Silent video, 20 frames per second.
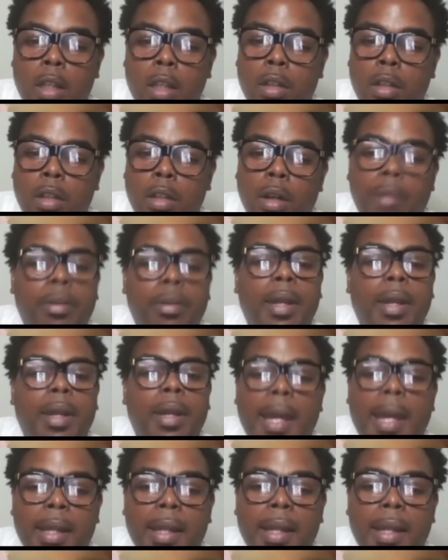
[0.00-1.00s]
You know what I'm saying? I
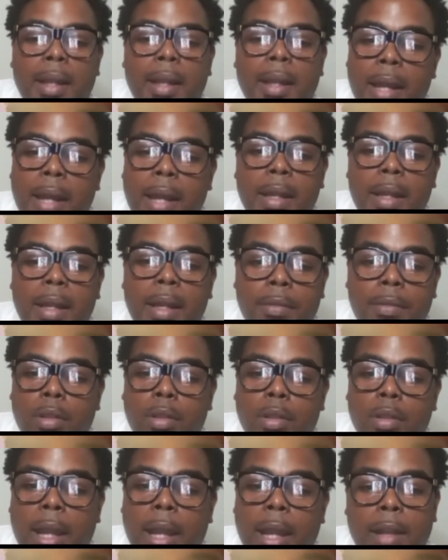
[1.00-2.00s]
got a lot of
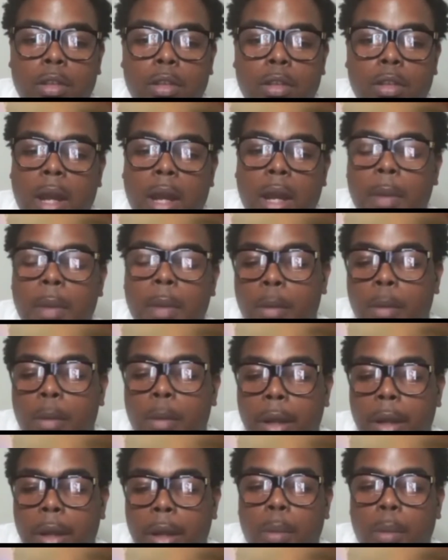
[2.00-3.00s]
interviews that I gotta drop,
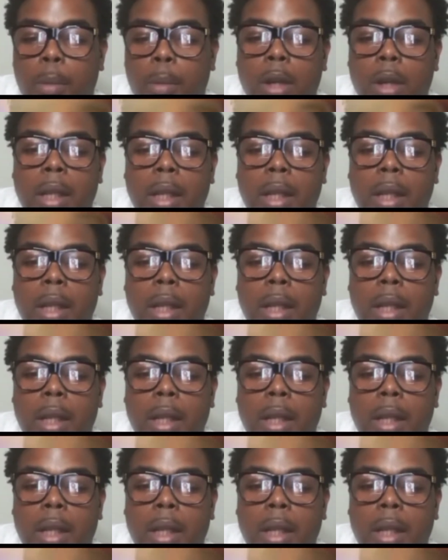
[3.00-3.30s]
but I'm gonna